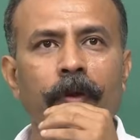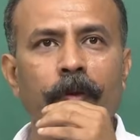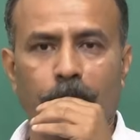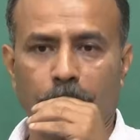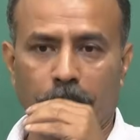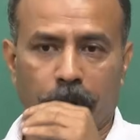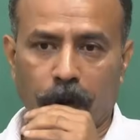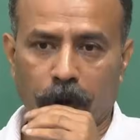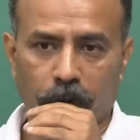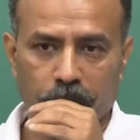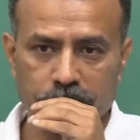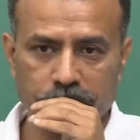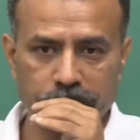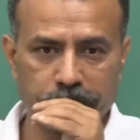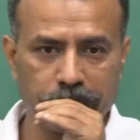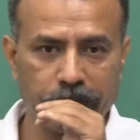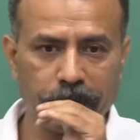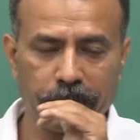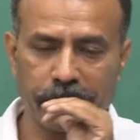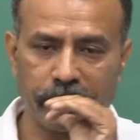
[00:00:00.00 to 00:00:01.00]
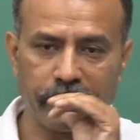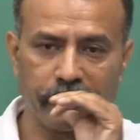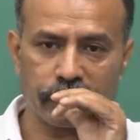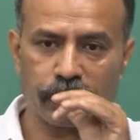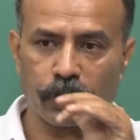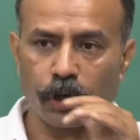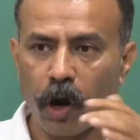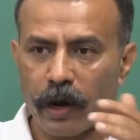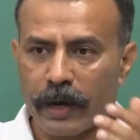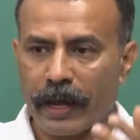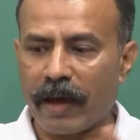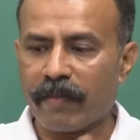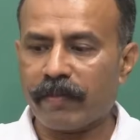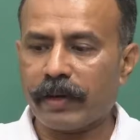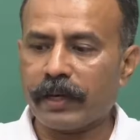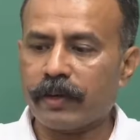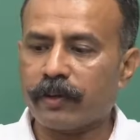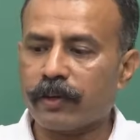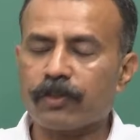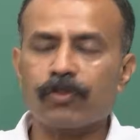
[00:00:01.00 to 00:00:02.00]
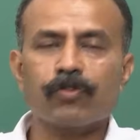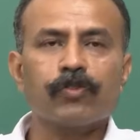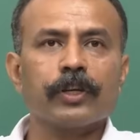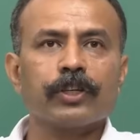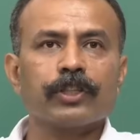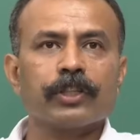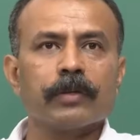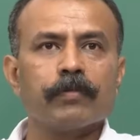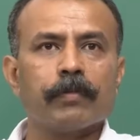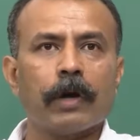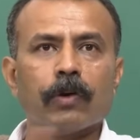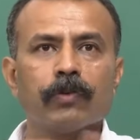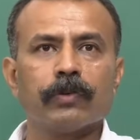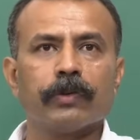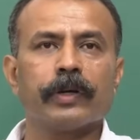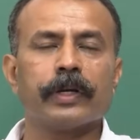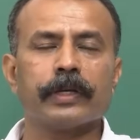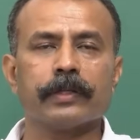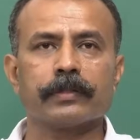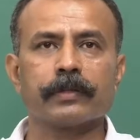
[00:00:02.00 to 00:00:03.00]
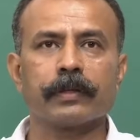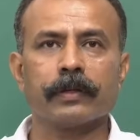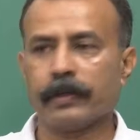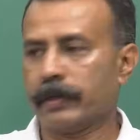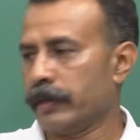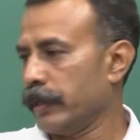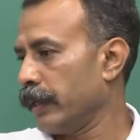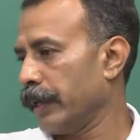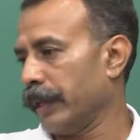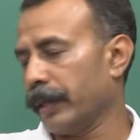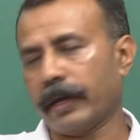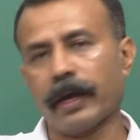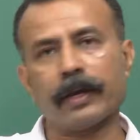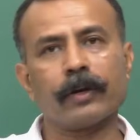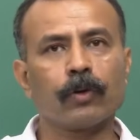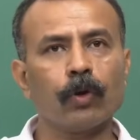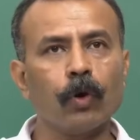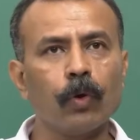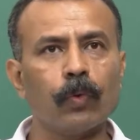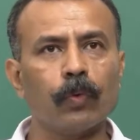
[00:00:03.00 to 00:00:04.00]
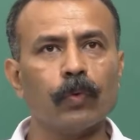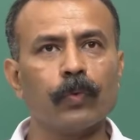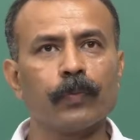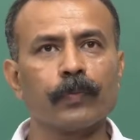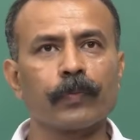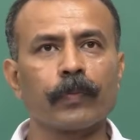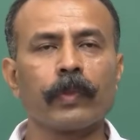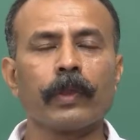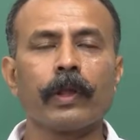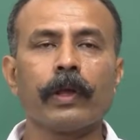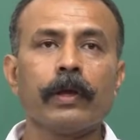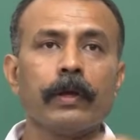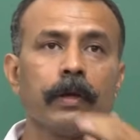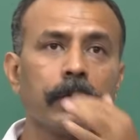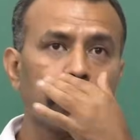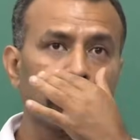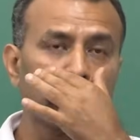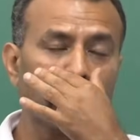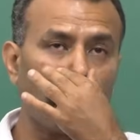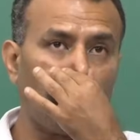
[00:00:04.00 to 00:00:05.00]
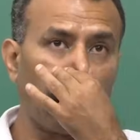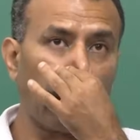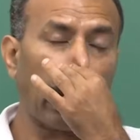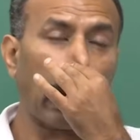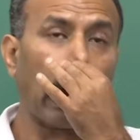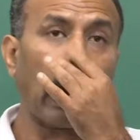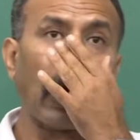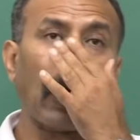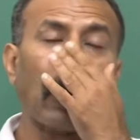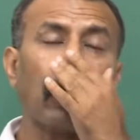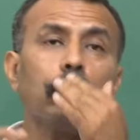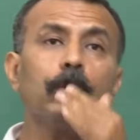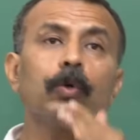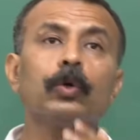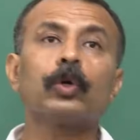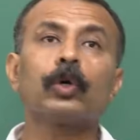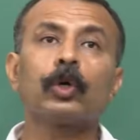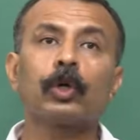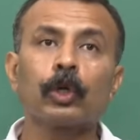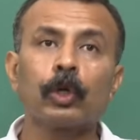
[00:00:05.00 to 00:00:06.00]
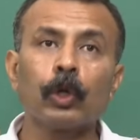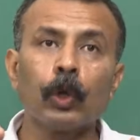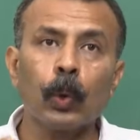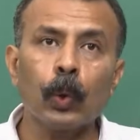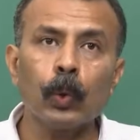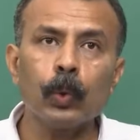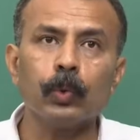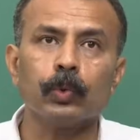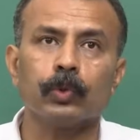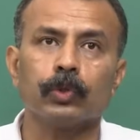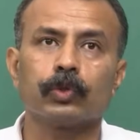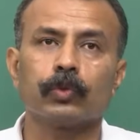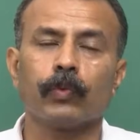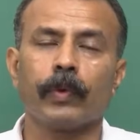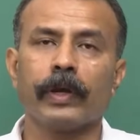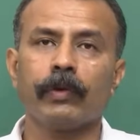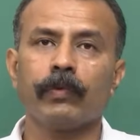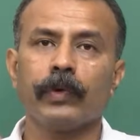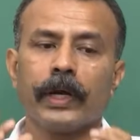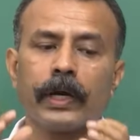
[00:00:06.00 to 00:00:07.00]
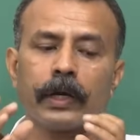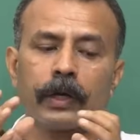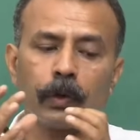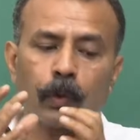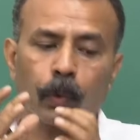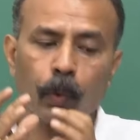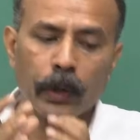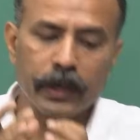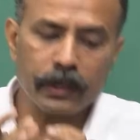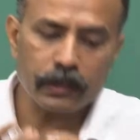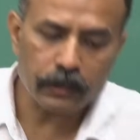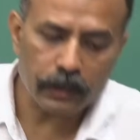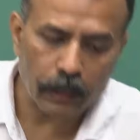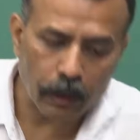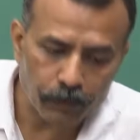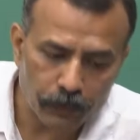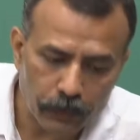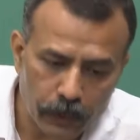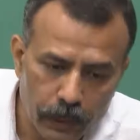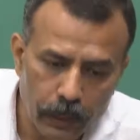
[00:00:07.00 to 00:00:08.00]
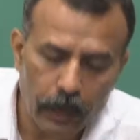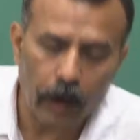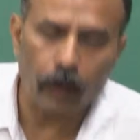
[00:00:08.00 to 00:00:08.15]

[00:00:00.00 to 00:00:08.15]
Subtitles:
because it does not have any restriction boundaries, it can grow. So, how close, when we are growing something